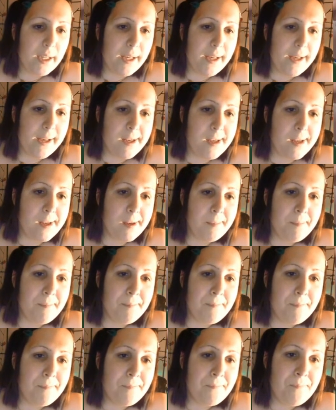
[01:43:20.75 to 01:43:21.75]

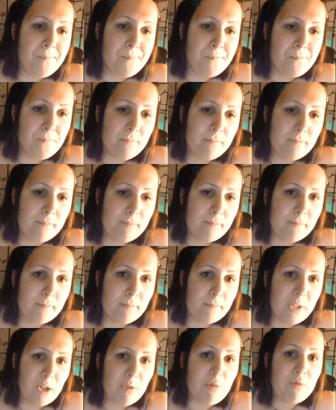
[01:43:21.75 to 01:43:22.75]
Um,
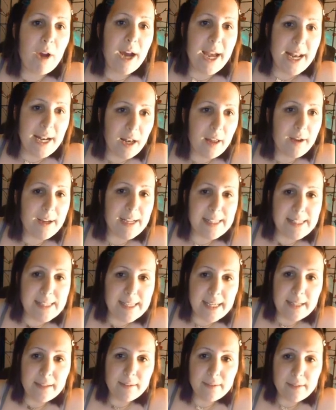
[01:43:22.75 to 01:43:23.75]
right,
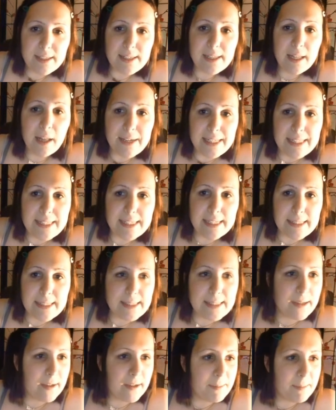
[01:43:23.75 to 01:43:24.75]
lighting. It's lighting
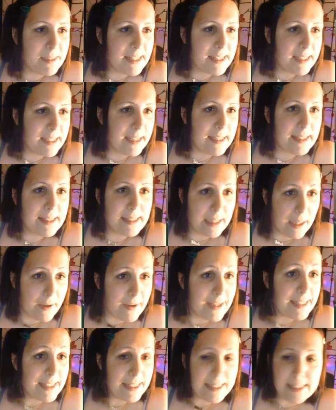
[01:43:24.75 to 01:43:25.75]
time, isn't it? It's
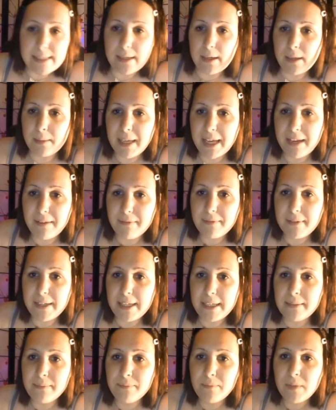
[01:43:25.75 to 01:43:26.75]
lighting time,
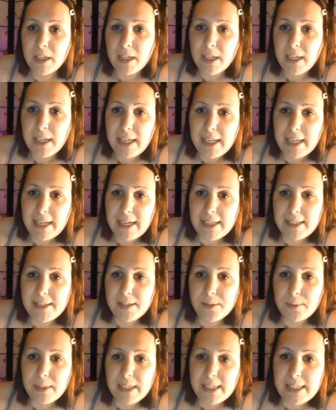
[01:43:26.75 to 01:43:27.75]
cafe. Let's
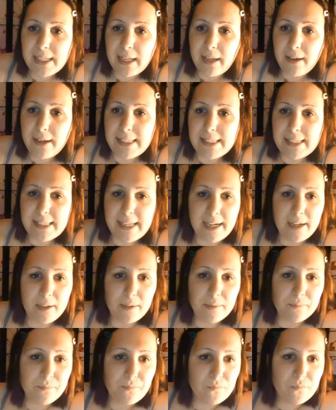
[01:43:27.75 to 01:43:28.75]
sort these lights
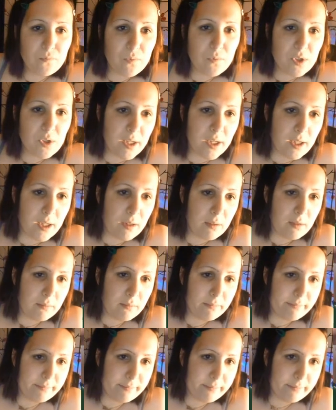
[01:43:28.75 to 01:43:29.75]
out. So
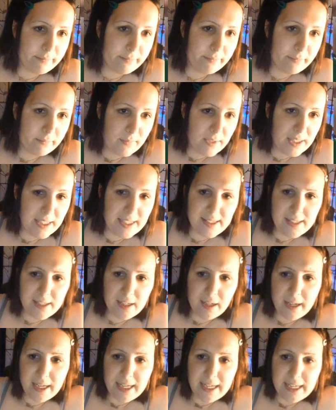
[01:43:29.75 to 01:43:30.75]
this
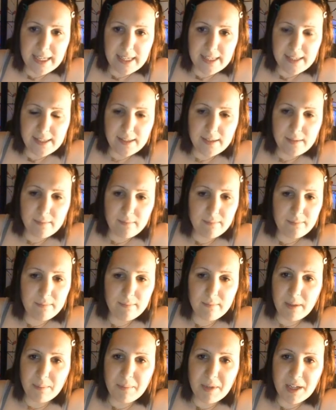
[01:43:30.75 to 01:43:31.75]
light is.
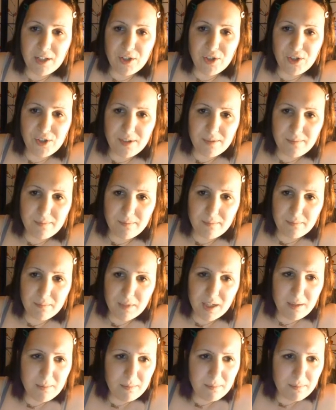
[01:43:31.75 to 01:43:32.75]
I'm gonna just. I'm
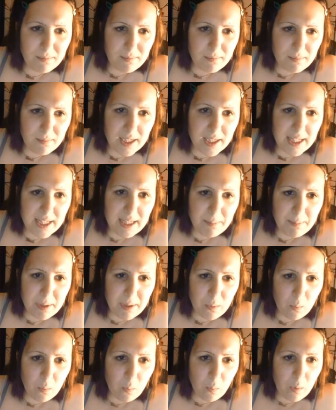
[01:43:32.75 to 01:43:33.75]
gonna gonna keep
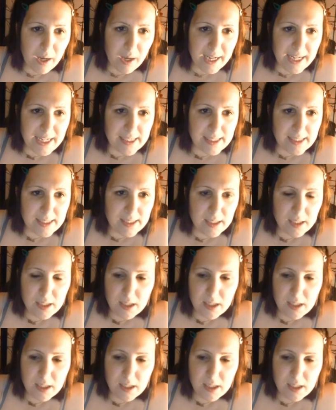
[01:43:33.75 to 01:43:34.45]
it white.